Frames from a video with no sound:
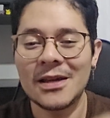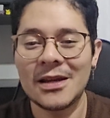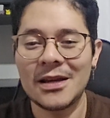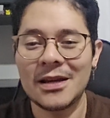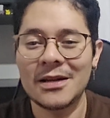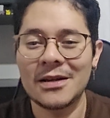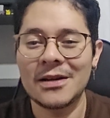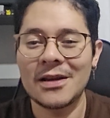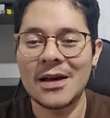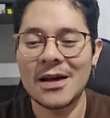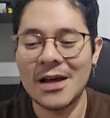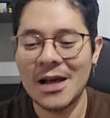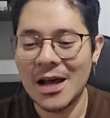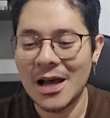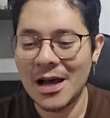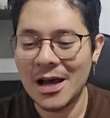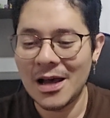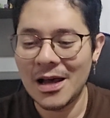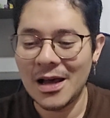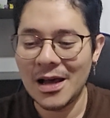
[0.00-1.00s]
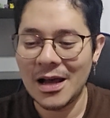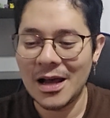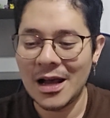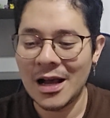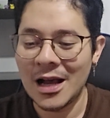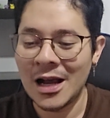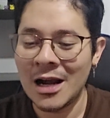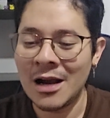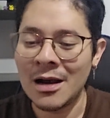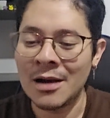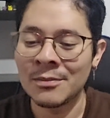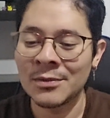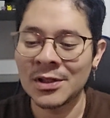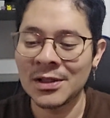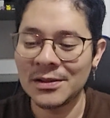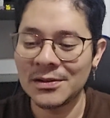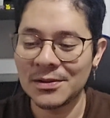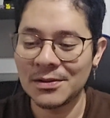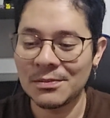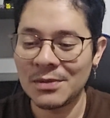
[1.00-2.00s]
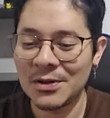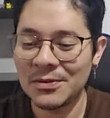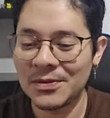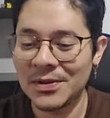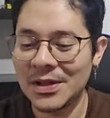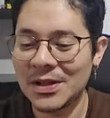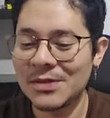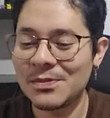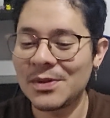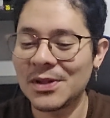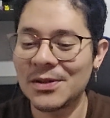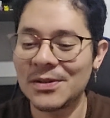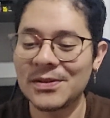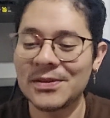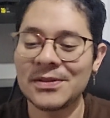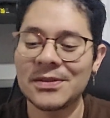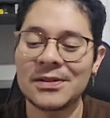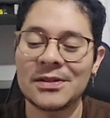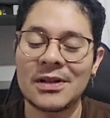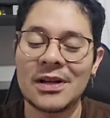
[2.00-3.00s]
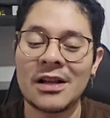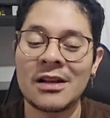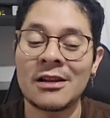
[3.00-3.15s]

And I'm going to talk about this because